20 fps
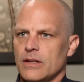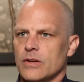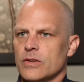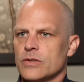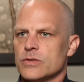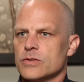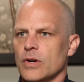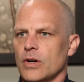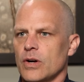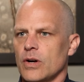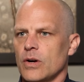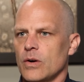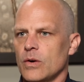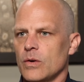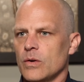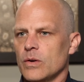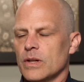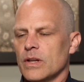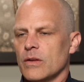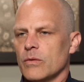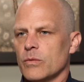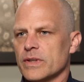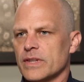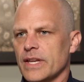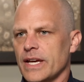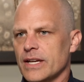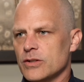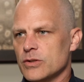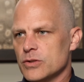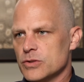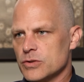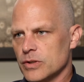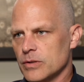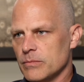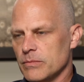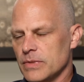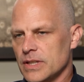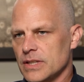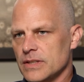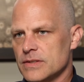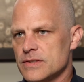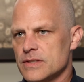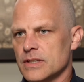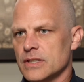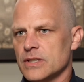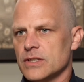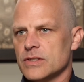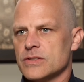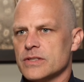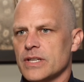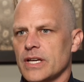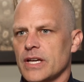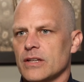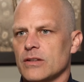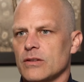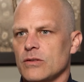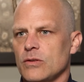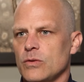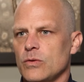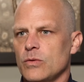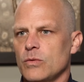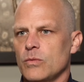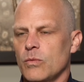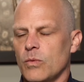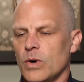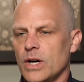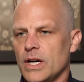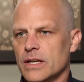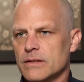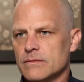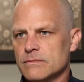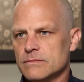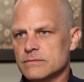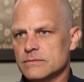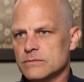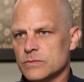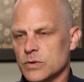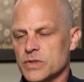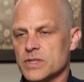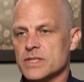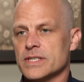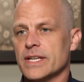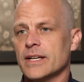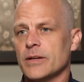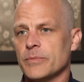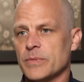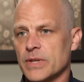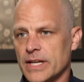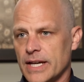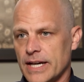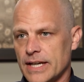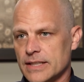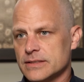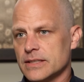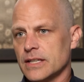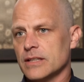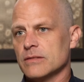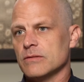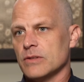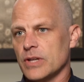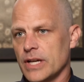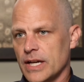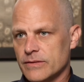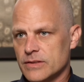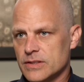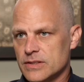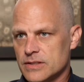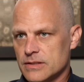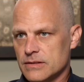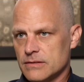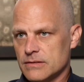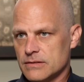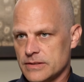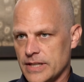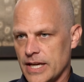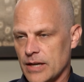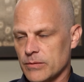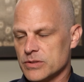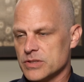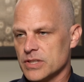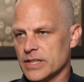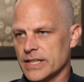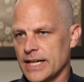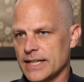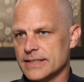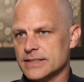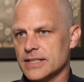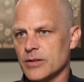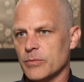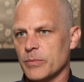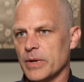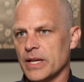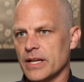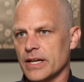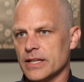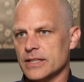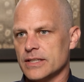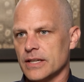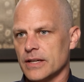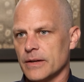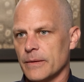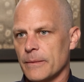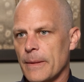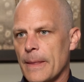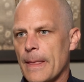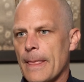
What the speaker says: So what that usually means is that you, one, will set up the content. You have to establish the content and main idea.